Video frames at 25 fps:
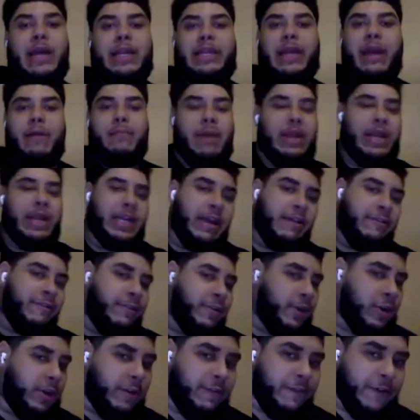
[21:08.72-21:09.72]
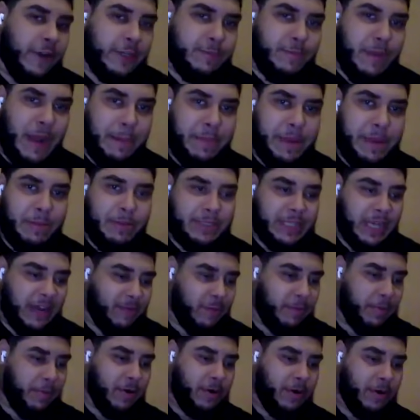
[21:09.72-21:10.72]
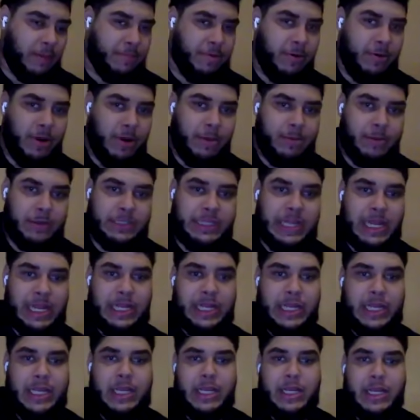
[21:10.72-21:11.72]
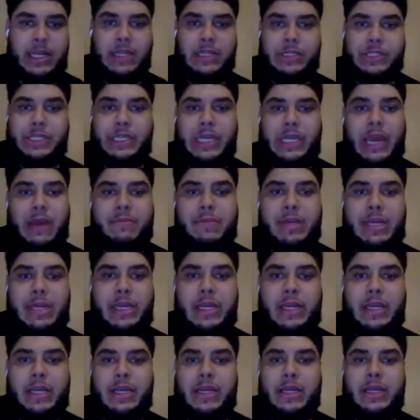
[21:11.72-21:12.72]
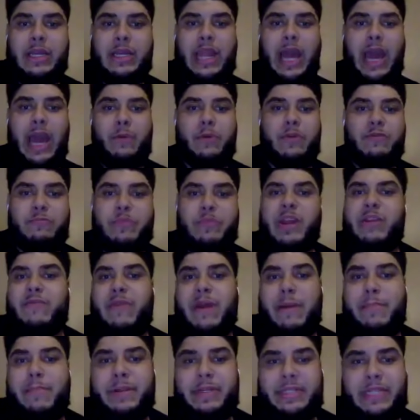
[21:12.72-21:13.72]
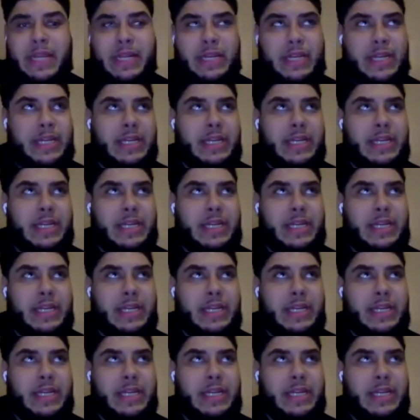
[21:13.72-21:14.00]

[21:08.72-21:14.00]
them man are definitely not the first black people to have a program on telly. Do you get me? Like, we've been represented,